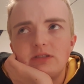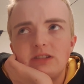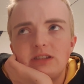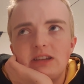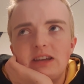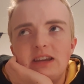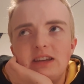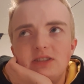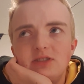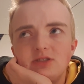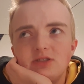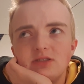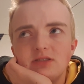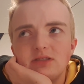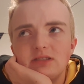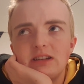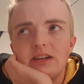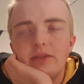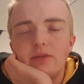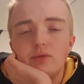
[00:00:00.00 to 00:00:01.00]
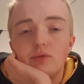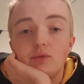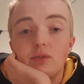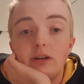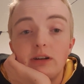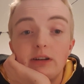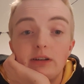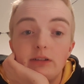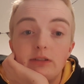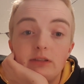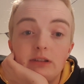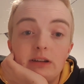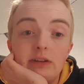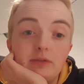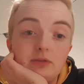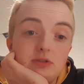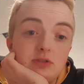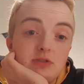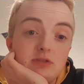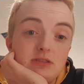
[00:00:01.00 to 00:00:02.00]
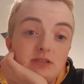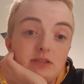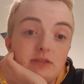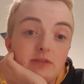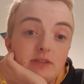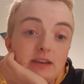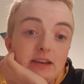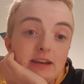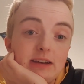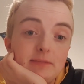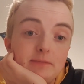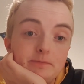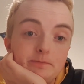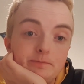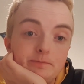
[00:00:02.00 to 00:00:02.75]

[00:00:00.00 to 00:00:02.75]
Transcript: teachers have a duty of care.